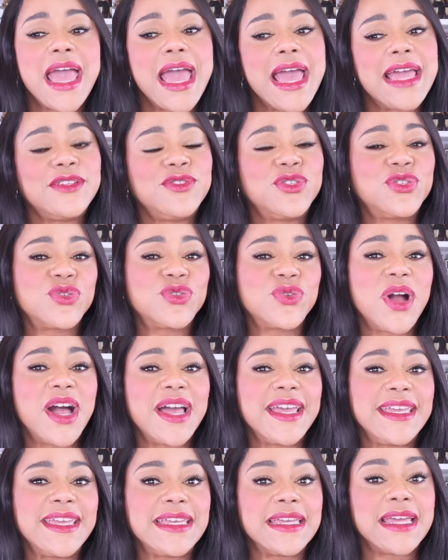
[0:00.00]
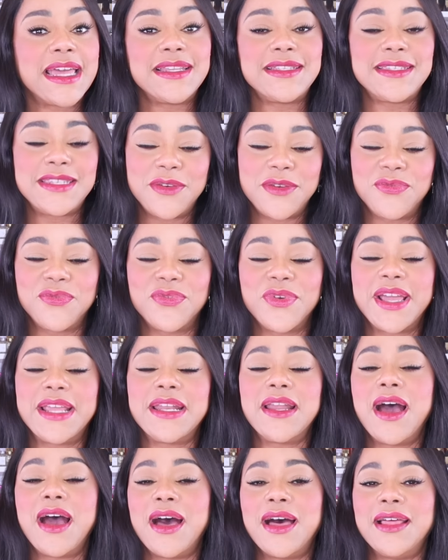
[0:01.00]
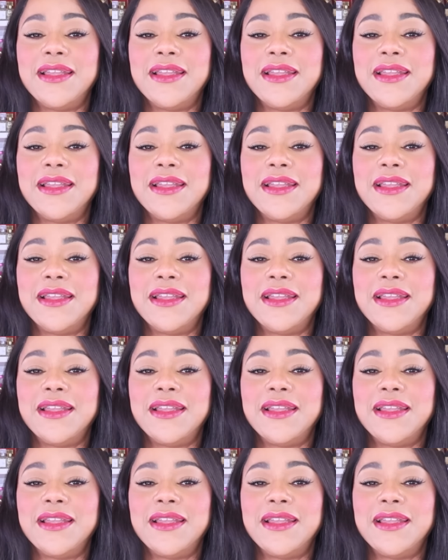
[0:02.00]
and trying different